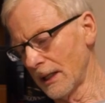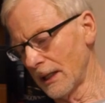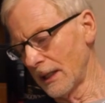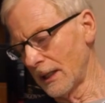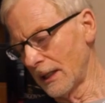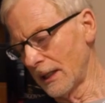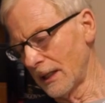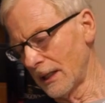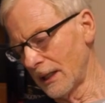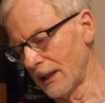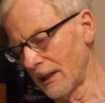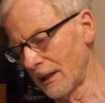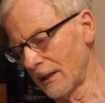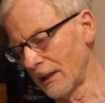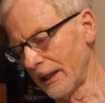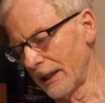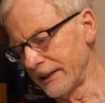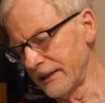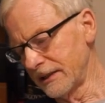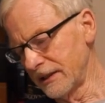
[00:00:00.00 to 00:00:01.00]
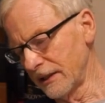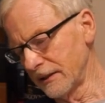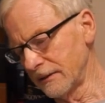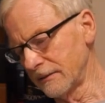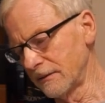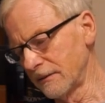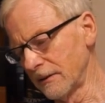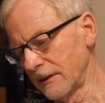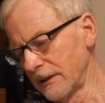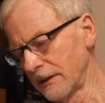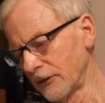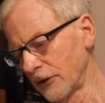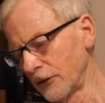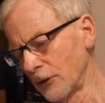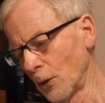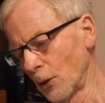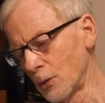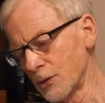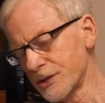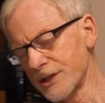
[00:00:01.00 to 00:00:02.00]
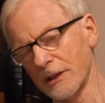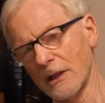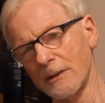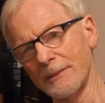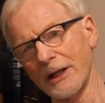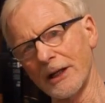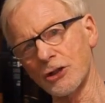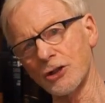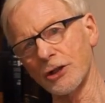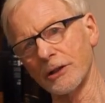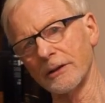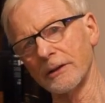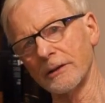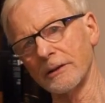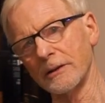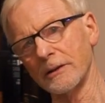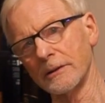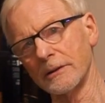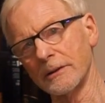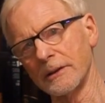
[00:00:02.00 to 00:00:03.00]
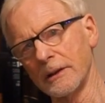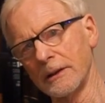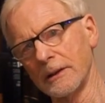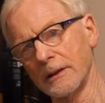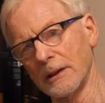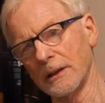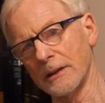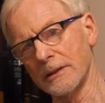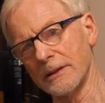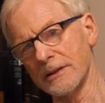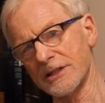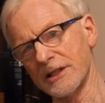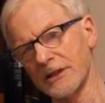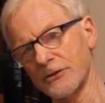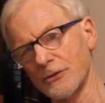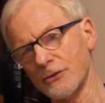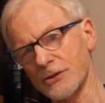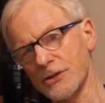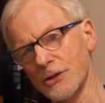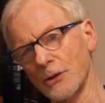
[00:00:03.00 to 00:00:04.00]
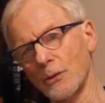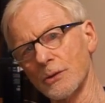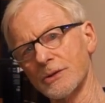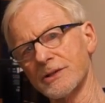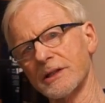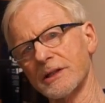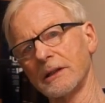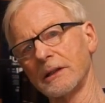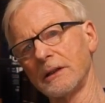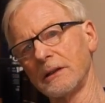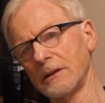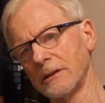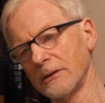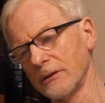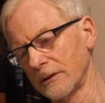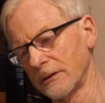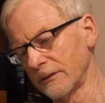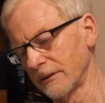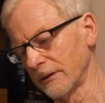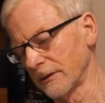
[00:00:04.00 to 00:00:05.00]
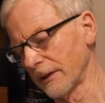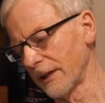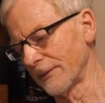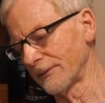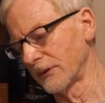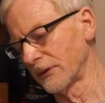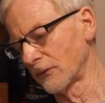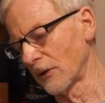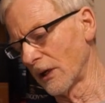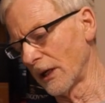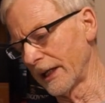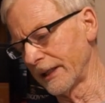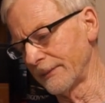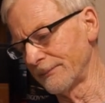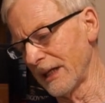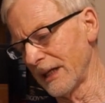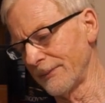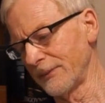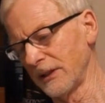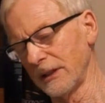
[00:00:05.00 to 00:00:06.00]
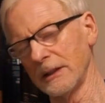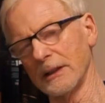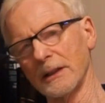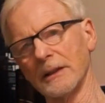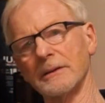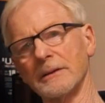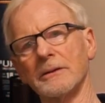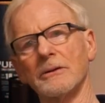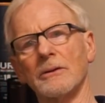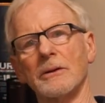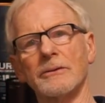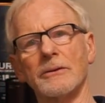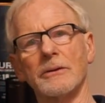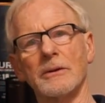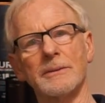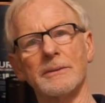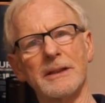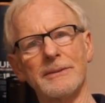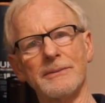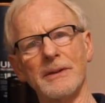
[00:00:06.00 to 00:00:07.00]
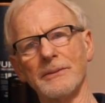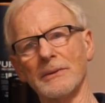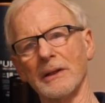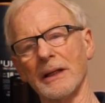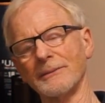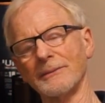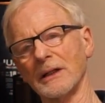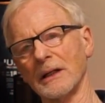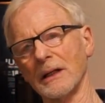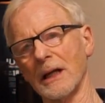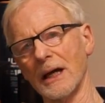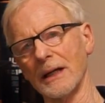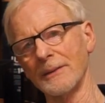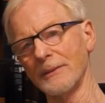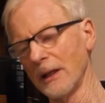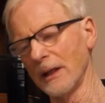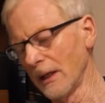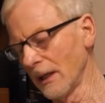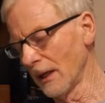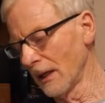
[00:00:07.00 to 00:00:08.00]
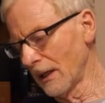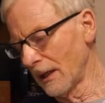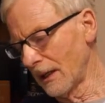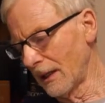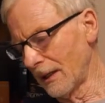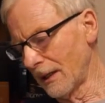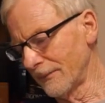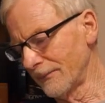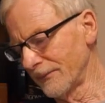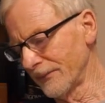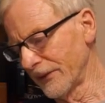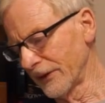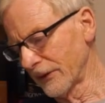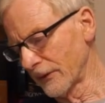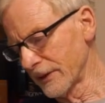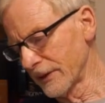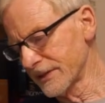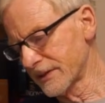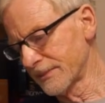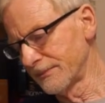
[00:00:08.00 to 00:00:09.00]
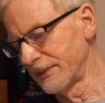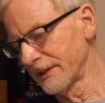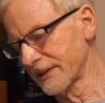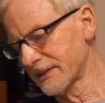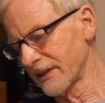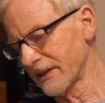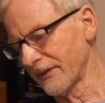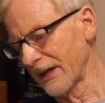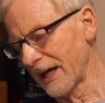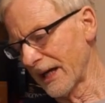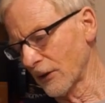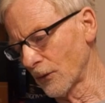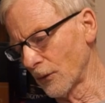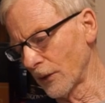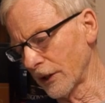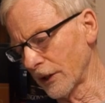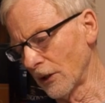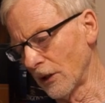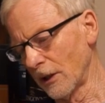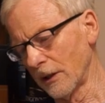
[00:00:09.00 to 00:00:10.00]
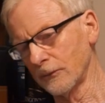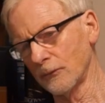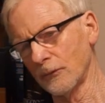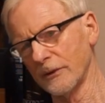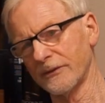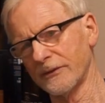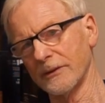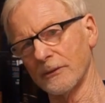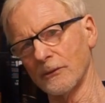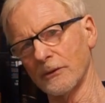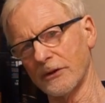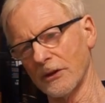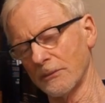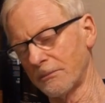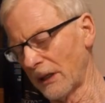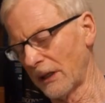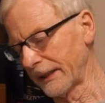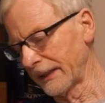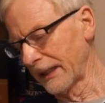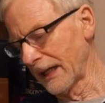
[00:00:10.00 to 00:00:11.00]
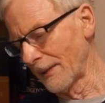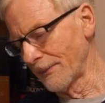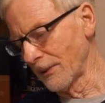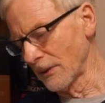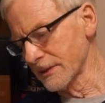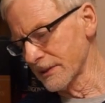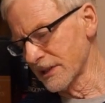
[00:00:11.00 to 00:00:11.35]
I did in the nose there. I mentioned the citrus notes, the lemon rind maybe, or even lemon lime. There is bits of that going on with the pineapple.